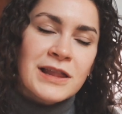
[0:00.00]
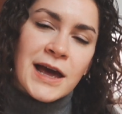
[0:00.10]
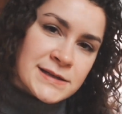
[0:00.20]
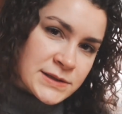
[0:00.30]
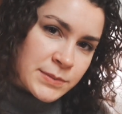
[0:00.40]

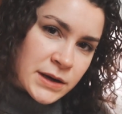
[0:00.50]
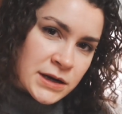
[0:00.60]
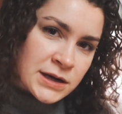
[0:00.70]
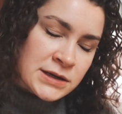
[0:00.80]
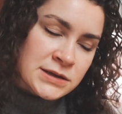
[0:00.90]
less
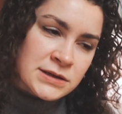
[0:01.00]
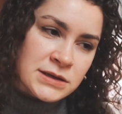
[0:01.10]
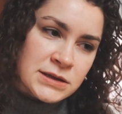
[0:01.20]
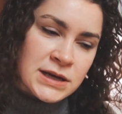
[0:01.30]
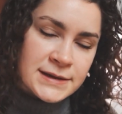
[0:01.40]
butter
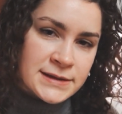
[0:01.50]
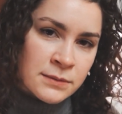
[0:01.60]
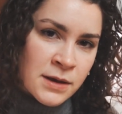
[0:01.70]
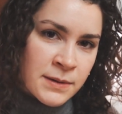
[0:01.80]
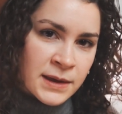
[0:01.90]
the next
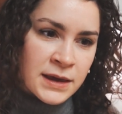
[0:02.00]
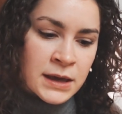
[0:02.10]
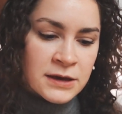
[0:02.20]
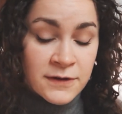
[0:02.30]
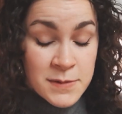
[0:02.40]
time I make
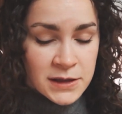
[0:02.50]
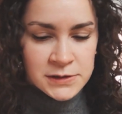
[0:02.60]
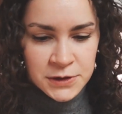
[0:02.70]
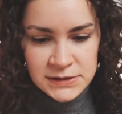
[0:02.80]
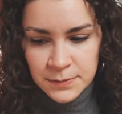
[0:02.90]
it, if I make
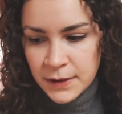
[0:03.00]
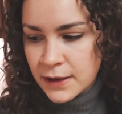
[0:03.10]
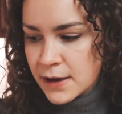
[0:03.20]
this recipe